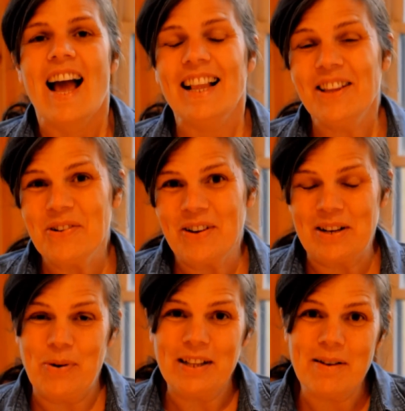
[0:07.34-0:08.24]
Hello and
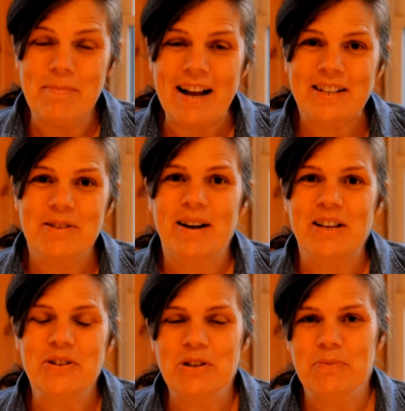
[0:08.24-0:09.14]
welcome back to my
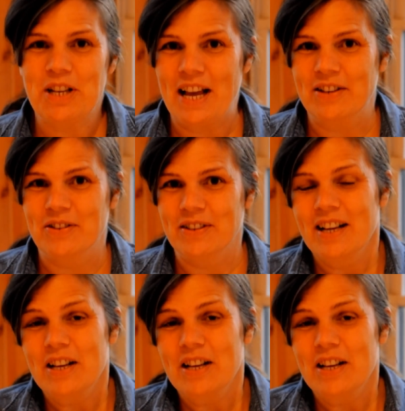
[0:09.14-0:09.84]
YouTube channel.